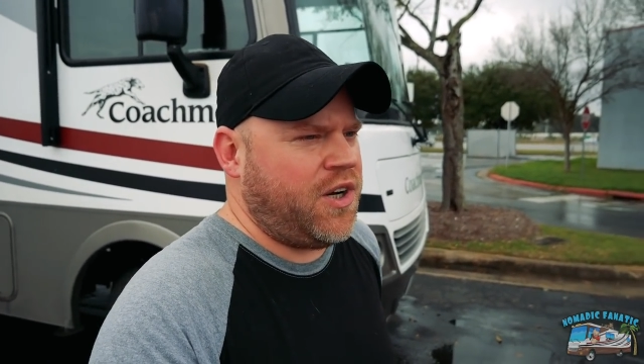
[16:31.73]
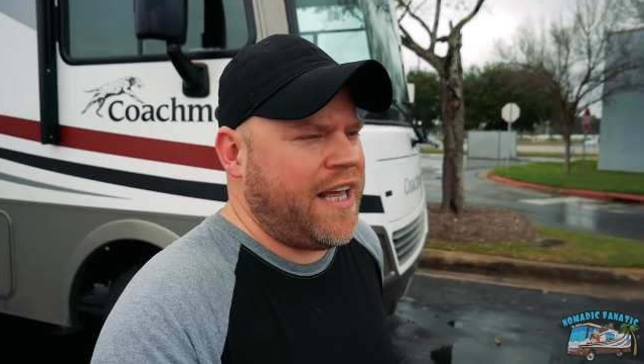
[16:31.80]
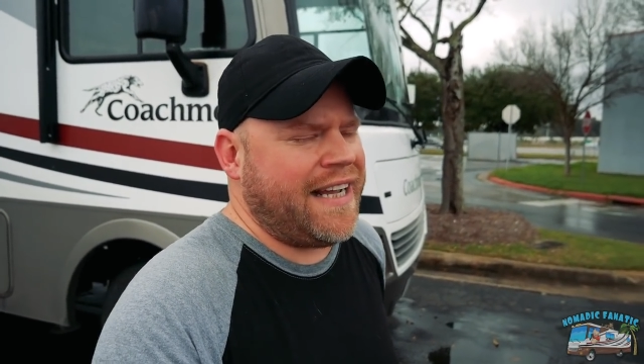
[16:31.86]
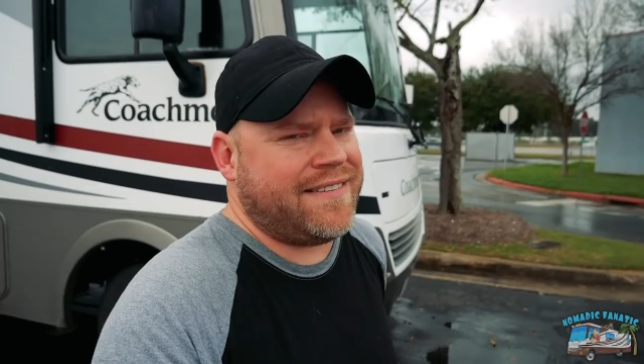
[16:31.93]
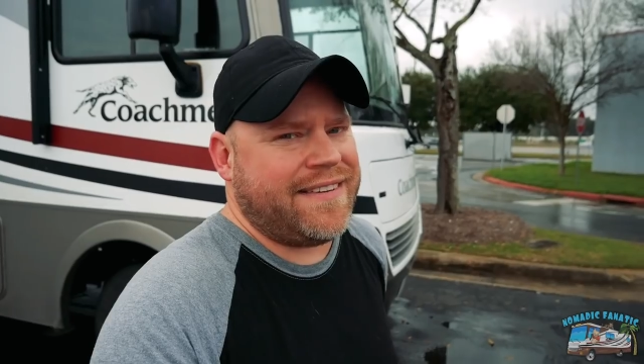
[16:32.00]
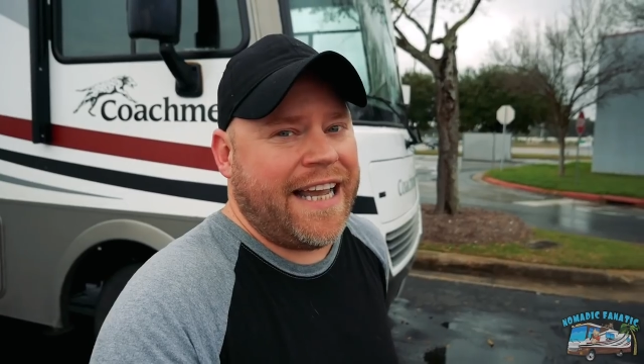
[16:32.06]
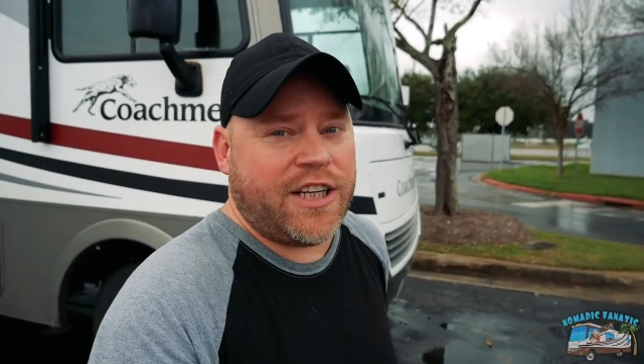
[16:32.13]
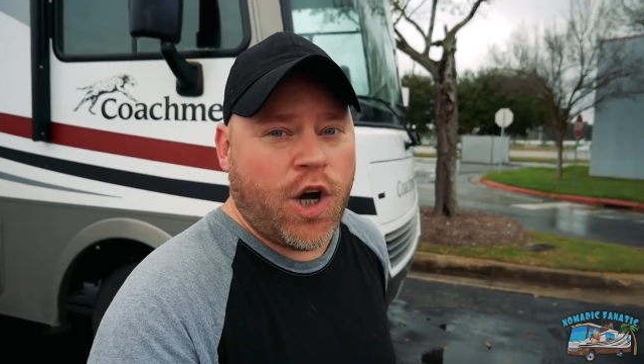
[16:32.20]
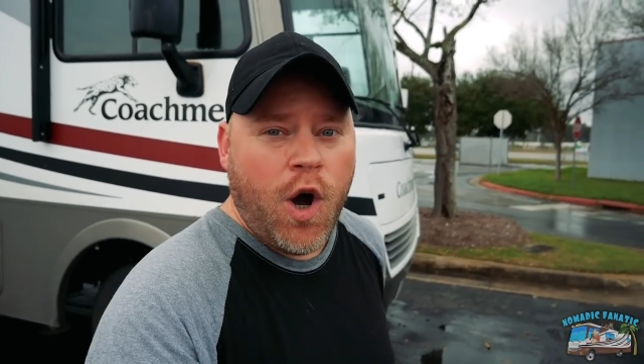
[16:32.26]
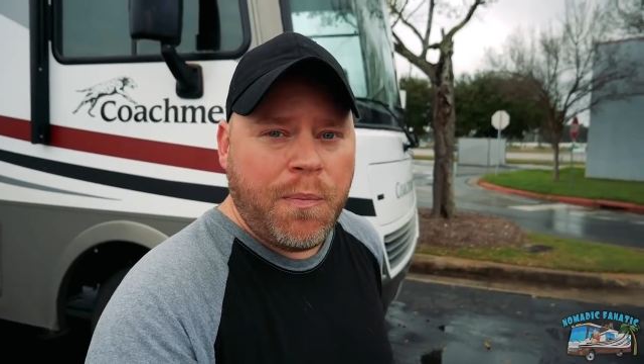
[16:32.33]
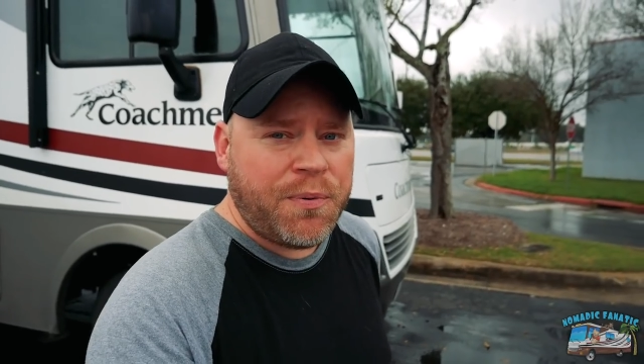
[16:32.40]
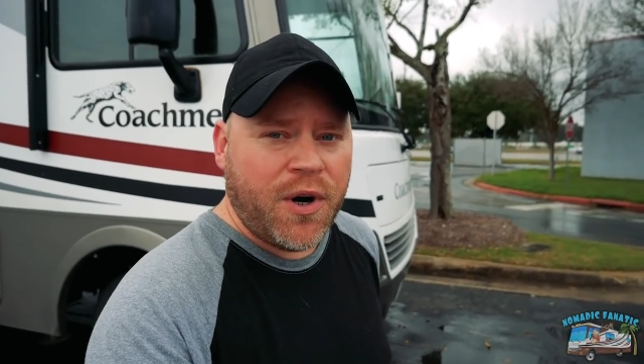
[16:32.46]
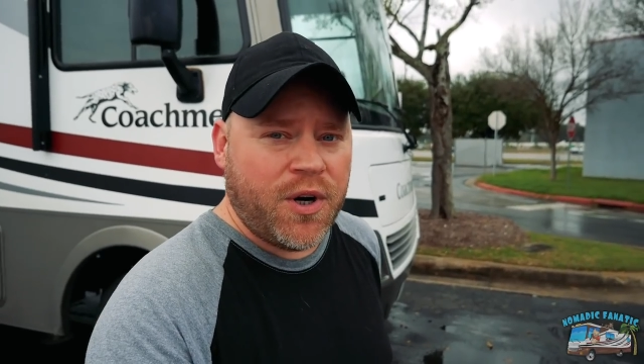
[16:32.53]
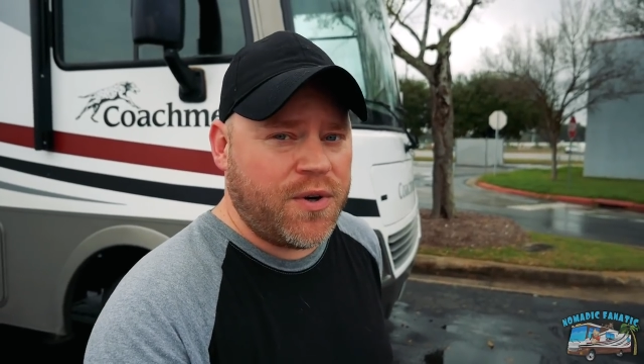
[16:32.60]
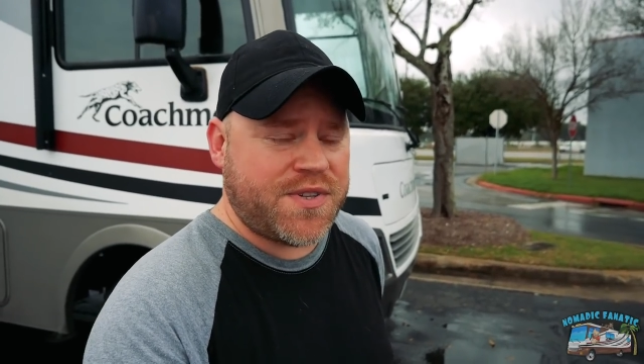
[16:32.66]
Like, like
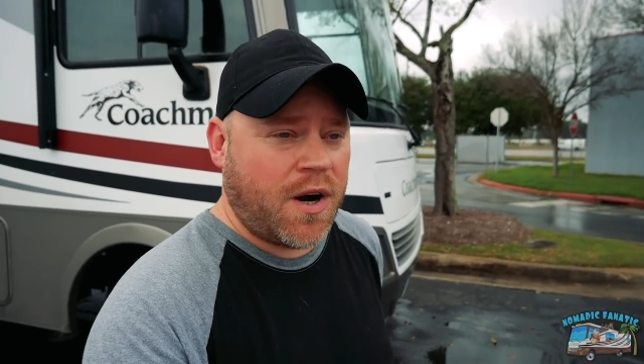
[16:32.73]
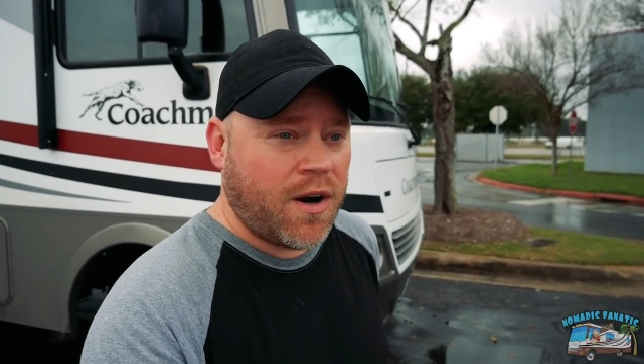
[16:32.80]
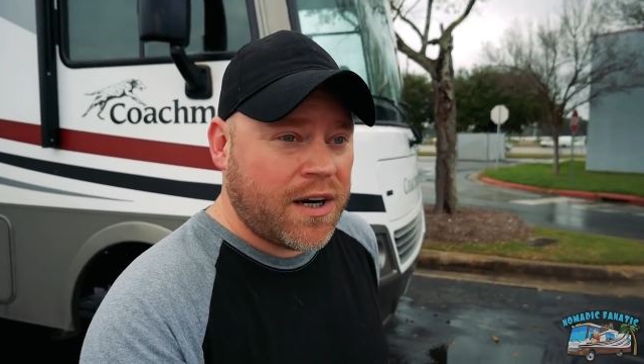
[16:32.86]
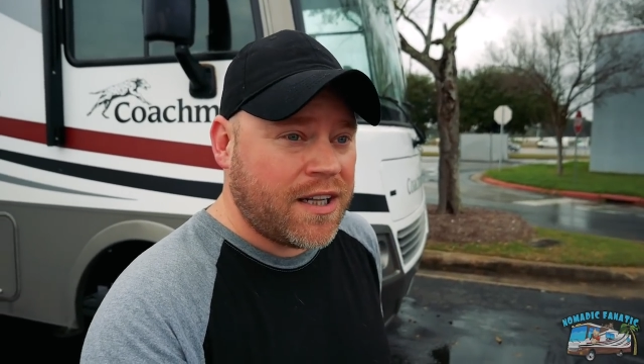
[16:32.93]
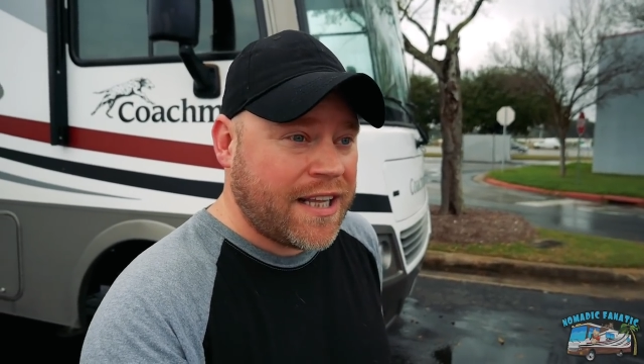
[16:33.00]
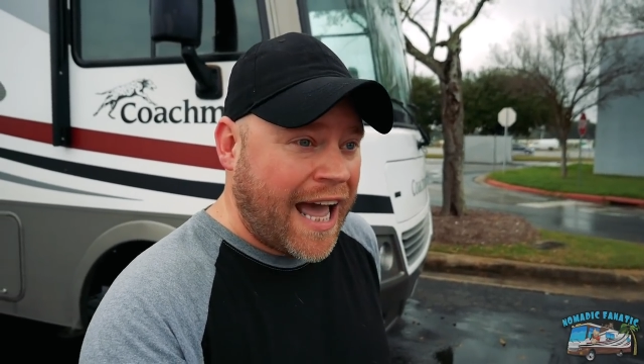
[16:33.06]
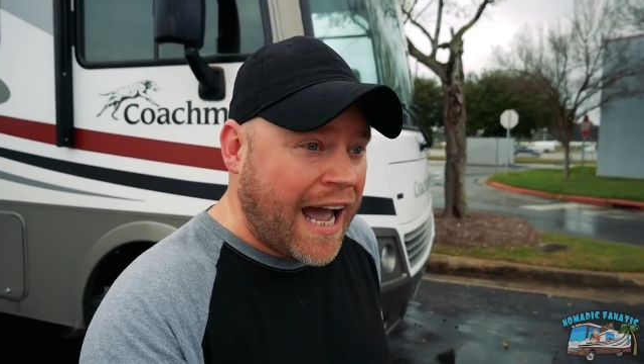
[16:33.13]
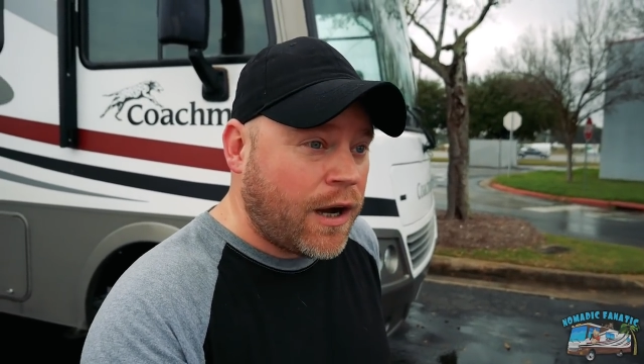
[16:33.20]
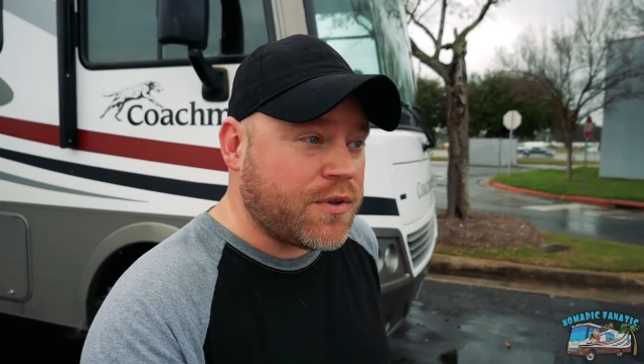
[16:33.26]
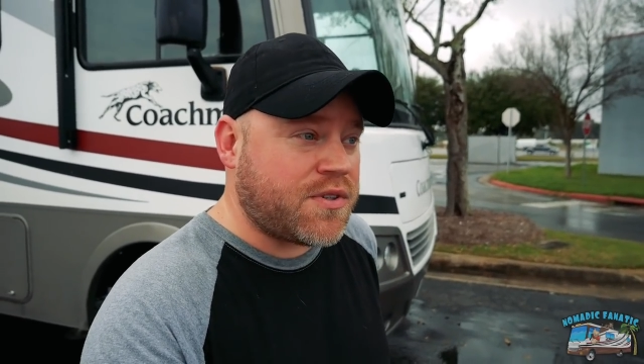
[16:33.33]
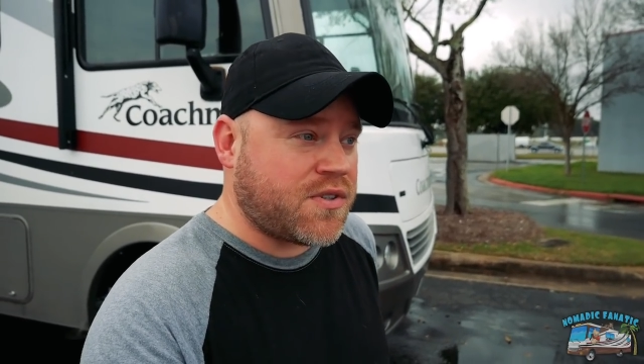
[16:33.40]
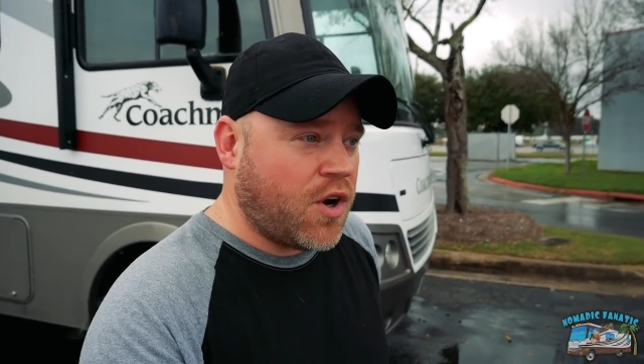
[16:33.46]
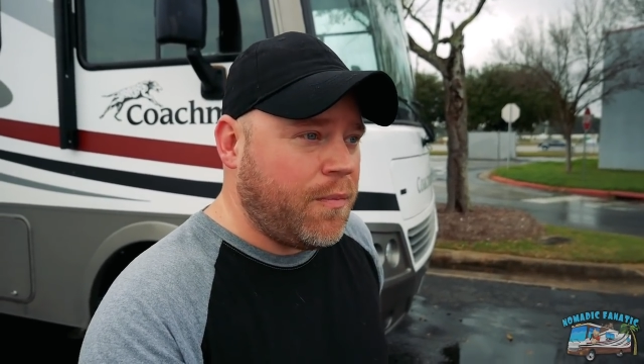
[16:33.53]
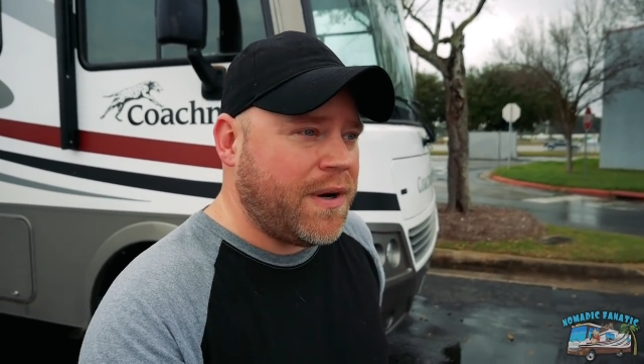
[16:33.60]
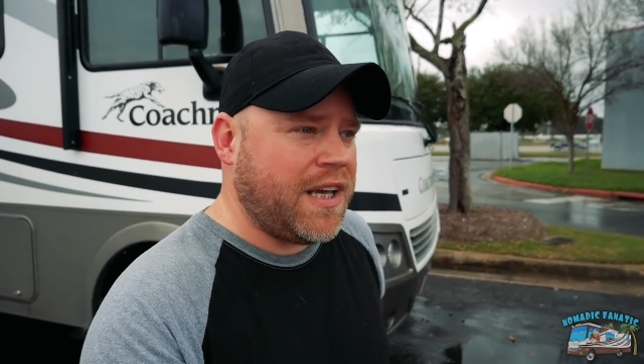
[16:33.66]
GoPros aren't allowed
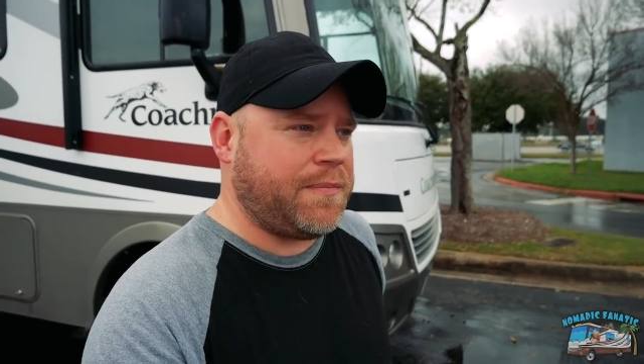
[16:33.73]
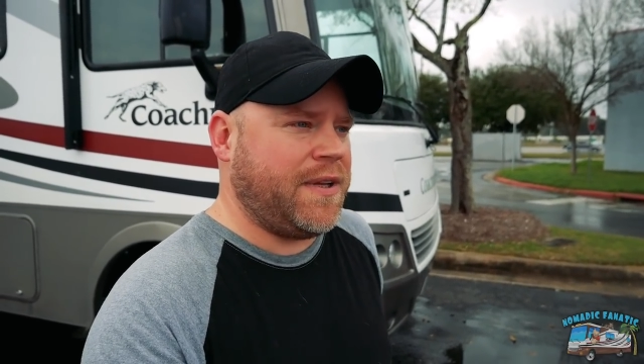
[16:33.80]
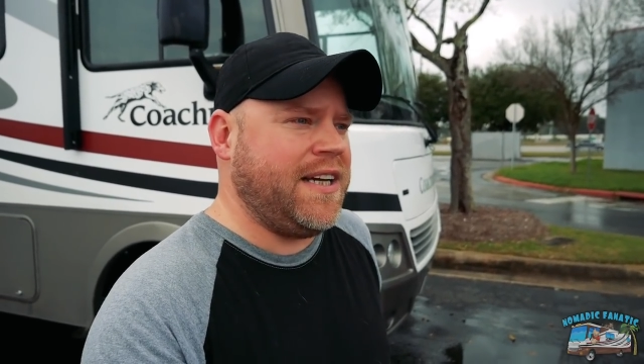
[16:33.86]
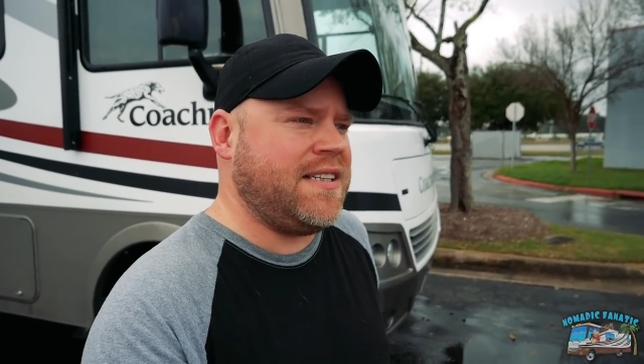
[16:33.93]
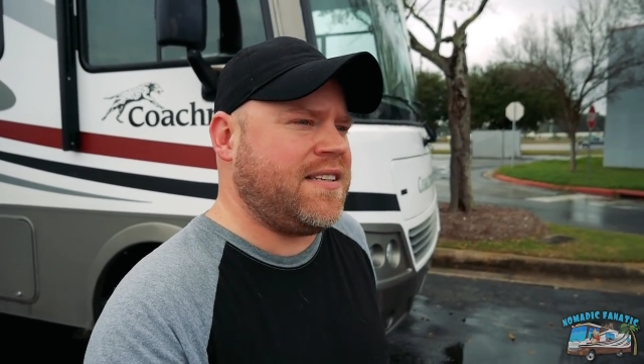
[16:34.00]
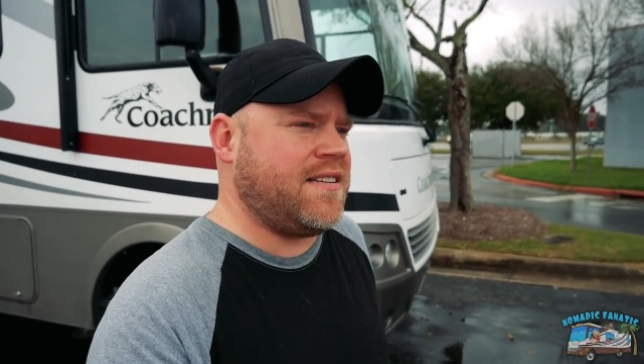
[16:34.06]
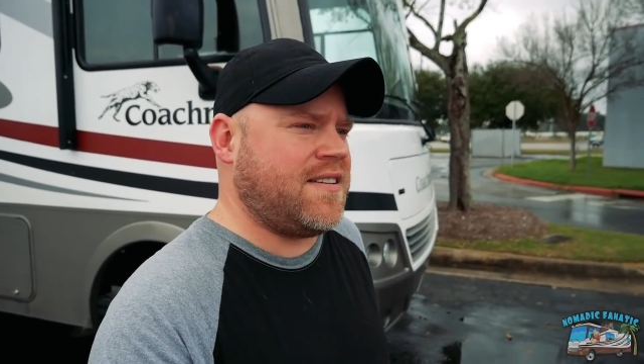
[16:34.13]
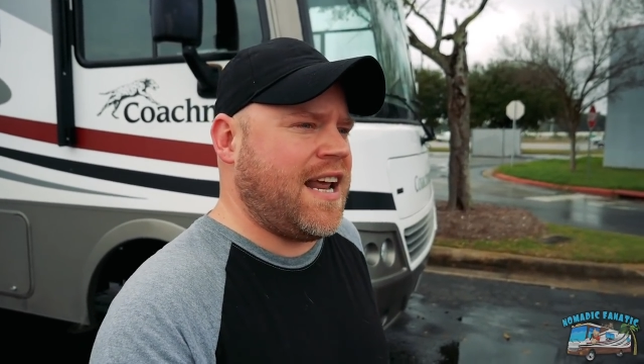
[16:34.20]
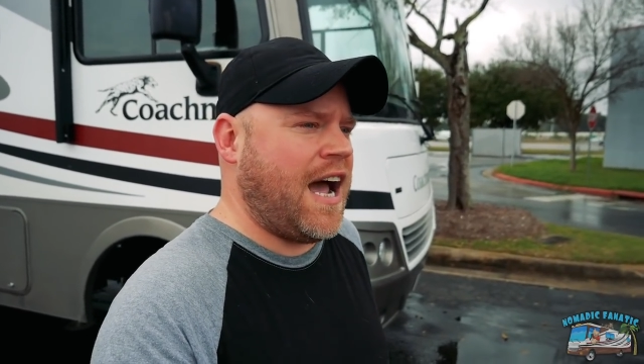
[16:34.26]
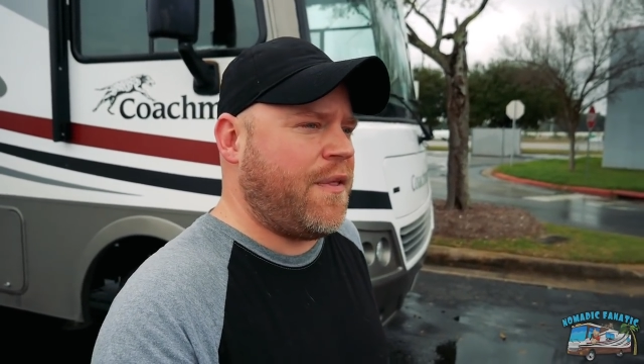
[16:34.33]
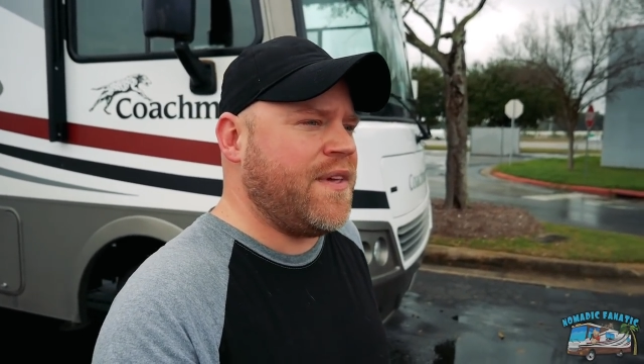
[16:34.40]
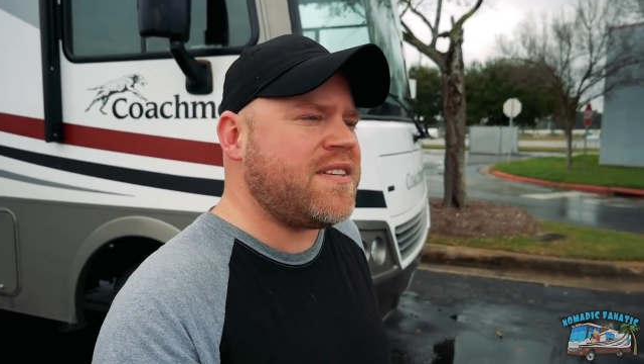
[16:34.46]
so many places now.